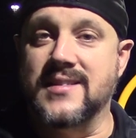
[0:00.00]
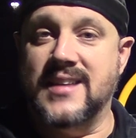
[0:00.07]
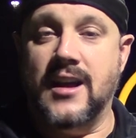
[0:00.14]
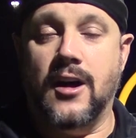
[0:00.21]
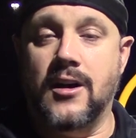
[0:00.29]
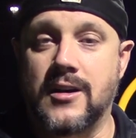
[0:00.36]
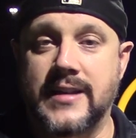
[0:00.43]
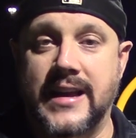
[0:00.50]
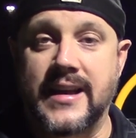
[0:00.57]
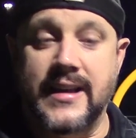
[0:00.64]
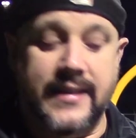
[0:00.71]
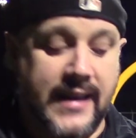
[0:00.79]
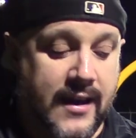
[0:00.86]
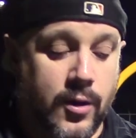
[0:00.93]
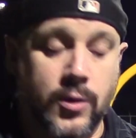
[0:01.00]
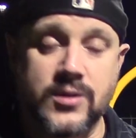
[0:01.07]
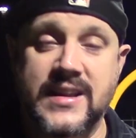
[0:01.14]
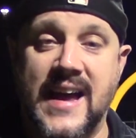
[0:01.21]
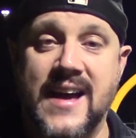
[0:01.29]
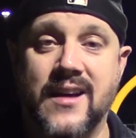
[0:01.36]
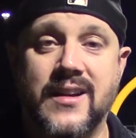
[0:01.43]
They, they they hold
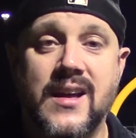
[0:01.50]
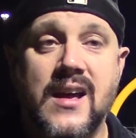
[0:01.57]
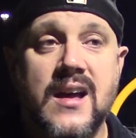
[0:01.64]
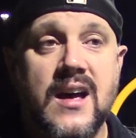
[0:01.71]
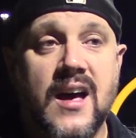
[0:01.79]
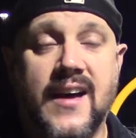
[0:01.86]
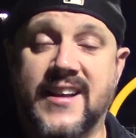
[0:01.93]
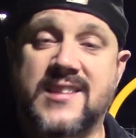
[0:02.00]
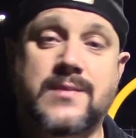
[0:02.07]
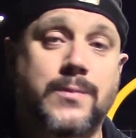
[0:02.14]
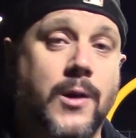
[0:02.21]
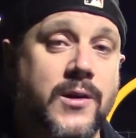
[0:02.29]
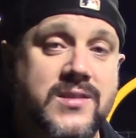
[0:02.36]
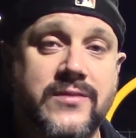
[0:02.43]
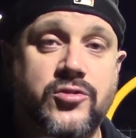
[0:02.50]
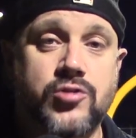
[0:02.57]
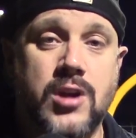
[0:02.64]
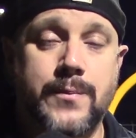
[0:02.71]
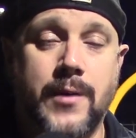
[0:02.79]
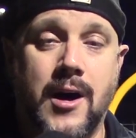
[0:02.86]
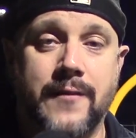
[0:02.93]
down an explosive
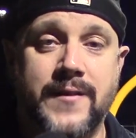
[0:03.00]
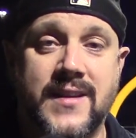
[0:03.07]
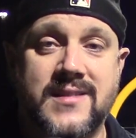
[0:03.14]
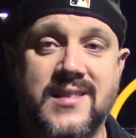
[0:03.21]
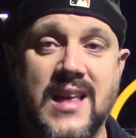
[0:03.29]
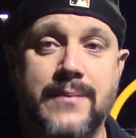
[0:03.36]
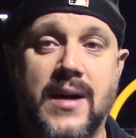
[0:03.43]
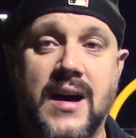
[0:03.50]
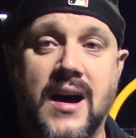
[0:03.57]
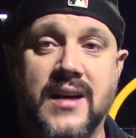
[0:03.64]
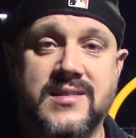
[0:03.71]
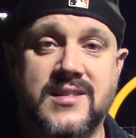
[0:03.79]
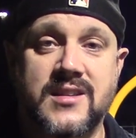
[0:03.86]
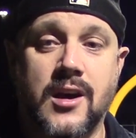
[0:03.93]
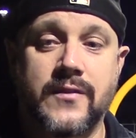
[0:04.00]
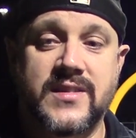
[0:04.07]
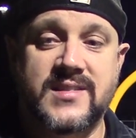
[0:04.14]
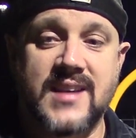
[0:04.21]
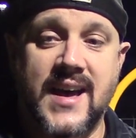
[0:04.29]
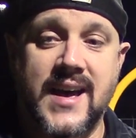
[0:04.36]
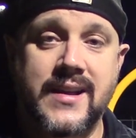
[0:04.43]
drip off offense led by Austin
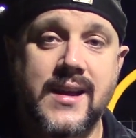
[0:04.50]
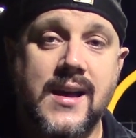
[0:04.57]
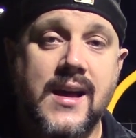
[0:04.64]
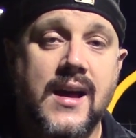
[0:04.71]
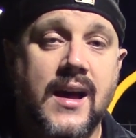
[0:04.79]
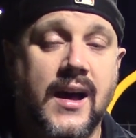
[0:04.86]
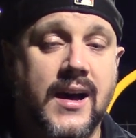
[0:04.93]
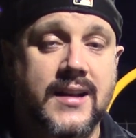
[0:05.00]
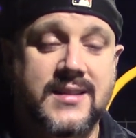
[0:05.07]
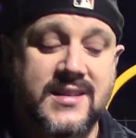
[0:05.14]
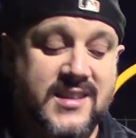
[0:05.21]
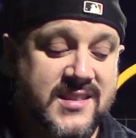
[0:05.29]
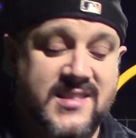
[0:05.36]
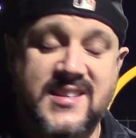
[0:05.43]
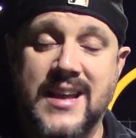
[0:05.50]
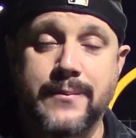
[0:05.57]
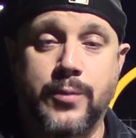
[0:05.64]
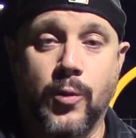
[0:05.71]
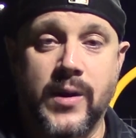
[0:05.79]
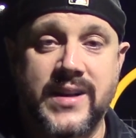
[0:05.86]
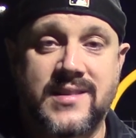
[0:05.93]
Novosad uh, to just 10
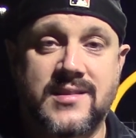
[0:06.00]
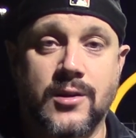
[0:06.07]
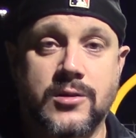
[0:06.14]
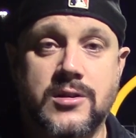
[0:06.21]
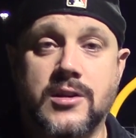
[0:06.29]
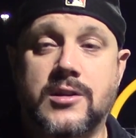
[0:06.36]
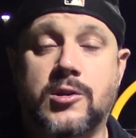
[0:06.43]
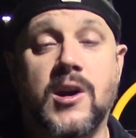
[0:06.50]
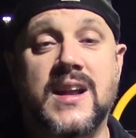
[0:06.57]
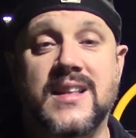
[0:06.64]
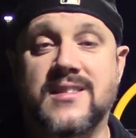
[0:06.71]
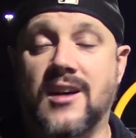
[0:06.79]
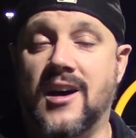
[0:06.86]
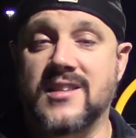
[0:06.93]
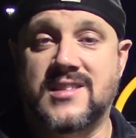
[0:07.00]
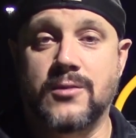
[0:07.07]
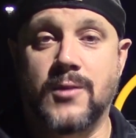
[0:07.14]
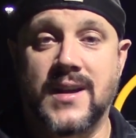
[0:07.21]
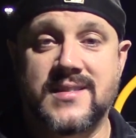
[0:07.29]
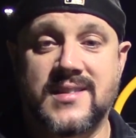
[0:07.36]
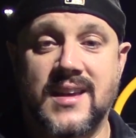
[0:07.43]
points. So credit to Austin
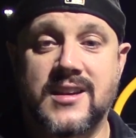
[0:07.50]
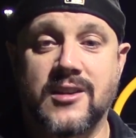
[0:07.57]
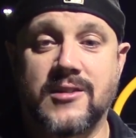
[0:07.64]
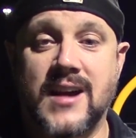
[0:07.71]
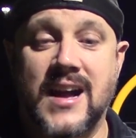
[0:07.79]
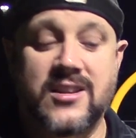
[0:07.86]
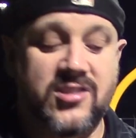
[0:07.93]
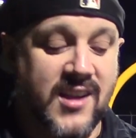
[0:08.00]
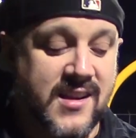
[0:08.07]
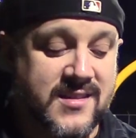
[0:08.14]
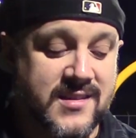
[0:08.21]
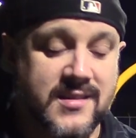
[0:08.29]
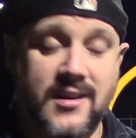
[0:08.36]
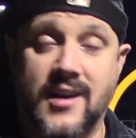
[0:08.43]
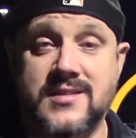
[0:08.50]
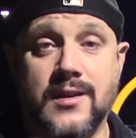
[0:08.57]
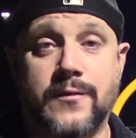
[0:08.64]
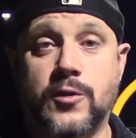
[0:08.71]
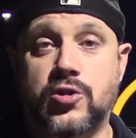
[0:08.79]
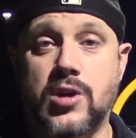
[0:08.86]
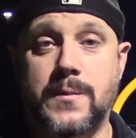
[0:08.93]
Westlake. Congratulations. And also
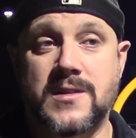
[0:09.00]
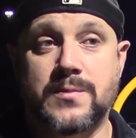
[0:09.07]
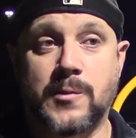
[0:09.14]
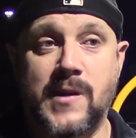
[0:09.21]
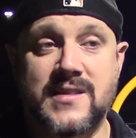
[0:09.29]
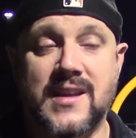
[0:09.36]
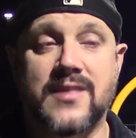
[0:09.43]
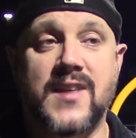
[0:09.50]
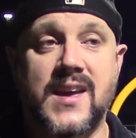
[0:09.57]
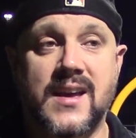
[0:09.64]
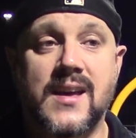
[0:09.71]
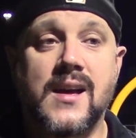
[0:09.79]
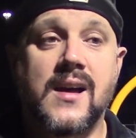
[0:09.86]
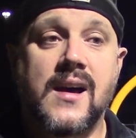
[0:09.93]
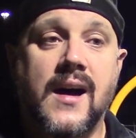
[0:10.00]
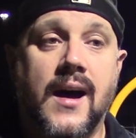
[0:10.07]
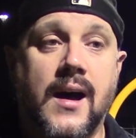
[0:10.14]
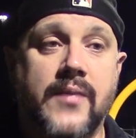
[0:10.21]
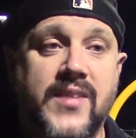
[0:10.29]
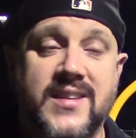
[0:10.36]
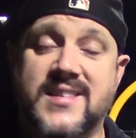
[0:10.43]
for Dripping Springs, I think
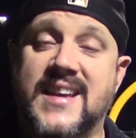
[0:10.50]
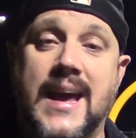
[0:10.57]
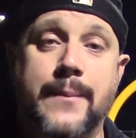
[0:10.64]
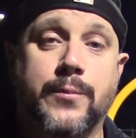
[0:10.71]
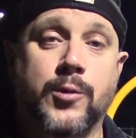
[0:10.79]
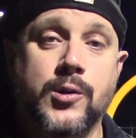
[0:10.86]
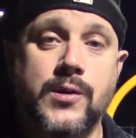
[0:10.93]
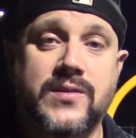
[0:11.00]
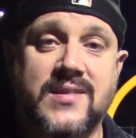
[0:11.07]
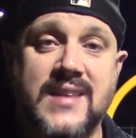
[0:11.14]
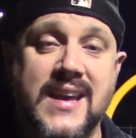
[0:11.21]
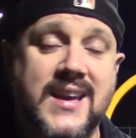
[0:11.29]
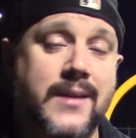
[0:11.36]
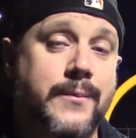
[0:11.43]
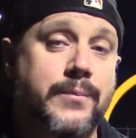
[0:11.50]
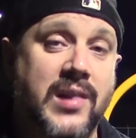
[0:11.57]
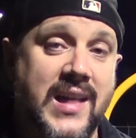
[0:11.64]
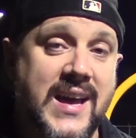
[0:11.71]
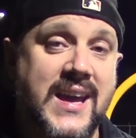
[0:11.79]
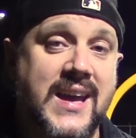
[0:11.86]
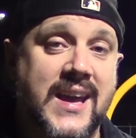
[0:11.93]
uh, this game proves that they can
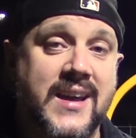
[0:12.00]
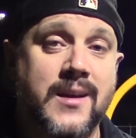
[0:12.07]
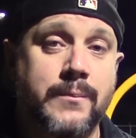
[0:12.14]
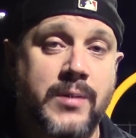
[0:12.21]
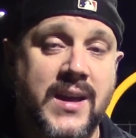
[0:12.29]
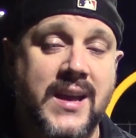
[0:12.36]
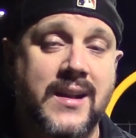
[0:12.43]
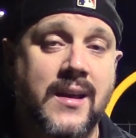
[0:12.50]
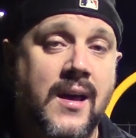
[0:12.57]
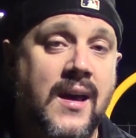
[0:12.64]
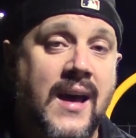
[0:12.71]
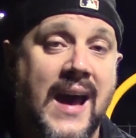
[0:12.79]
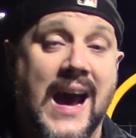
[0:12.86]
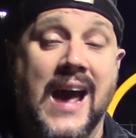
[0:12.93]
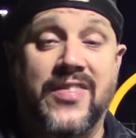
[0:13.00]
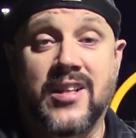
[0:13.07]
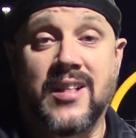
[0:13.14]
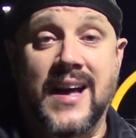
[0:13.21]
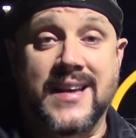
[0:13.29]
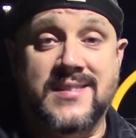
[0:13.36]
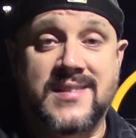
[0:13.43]
play and compete at the
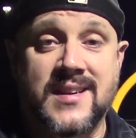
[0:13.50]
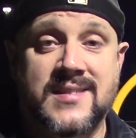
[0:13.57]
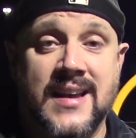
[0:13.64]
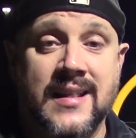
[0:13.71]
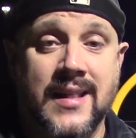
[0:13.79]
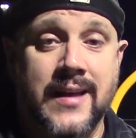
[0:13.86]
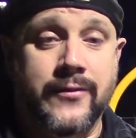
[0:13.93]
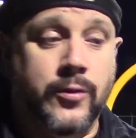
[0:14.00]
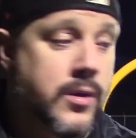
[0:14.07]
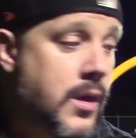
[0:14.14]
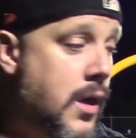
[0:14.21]
Class 6A level.